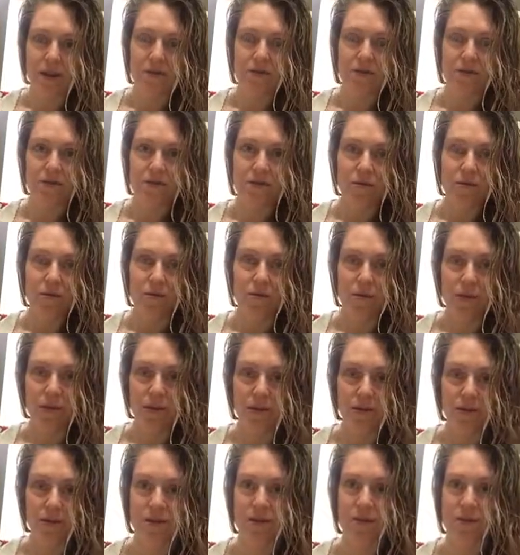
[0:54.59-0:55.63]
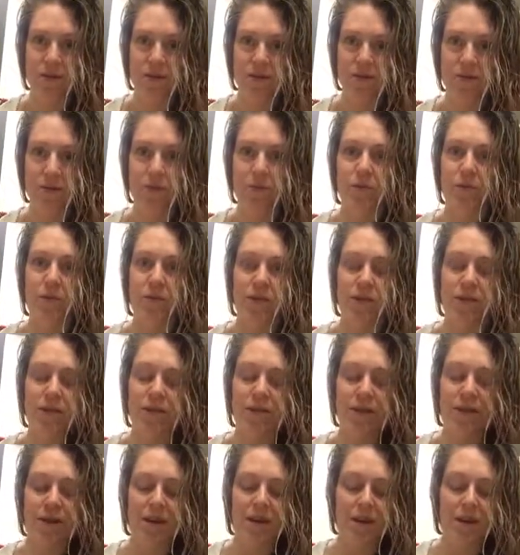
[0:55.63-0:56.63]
So important, so important.